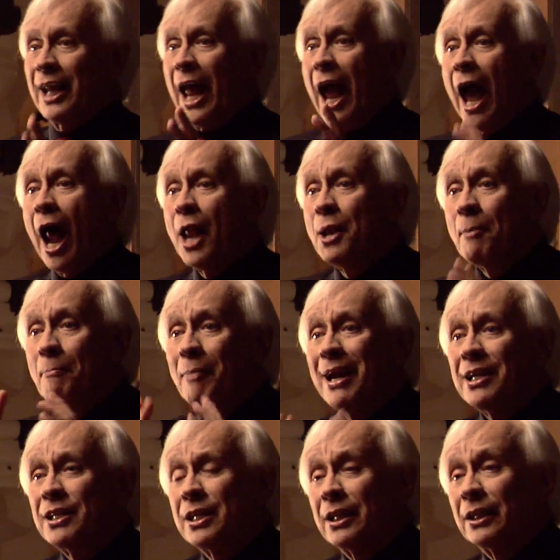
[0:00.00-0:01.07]
and
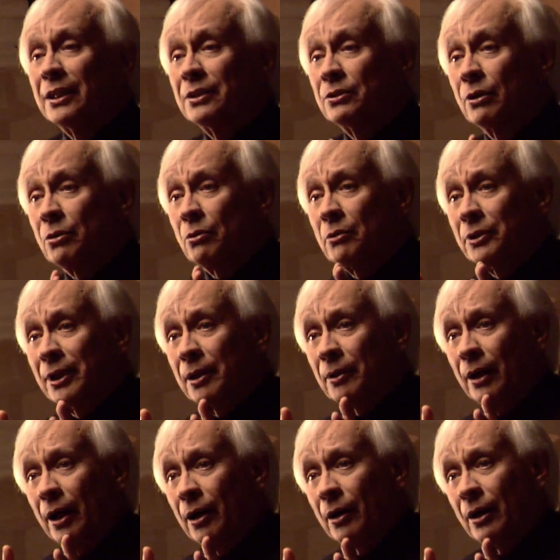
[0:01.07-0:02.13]
making not only
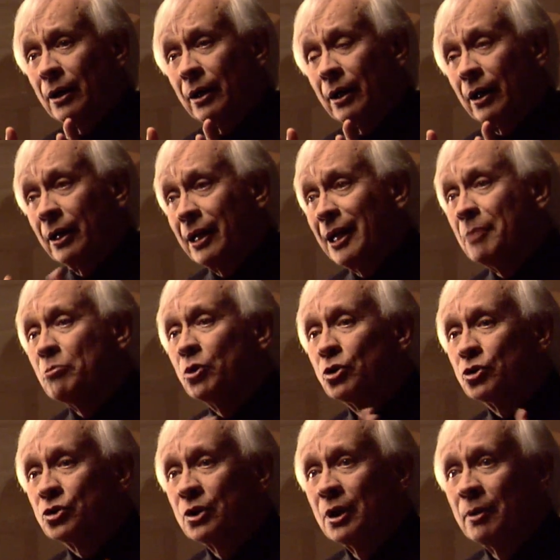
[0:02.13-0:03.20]
an
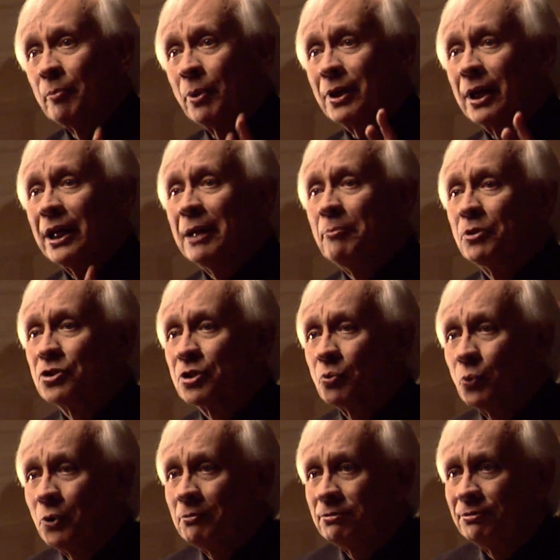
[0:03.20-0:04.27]
image, but an image that
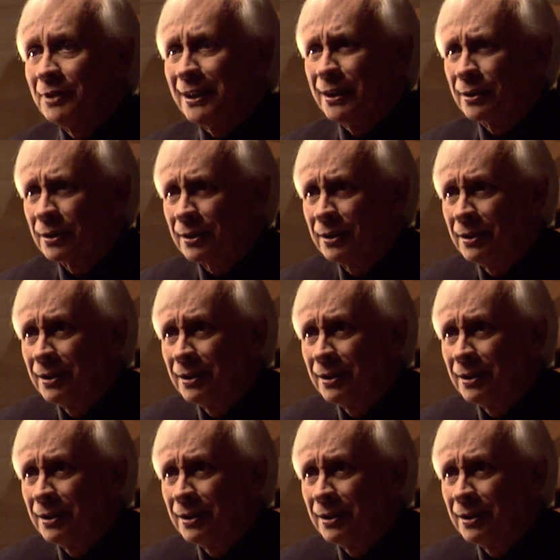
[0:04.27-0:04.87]
we feel.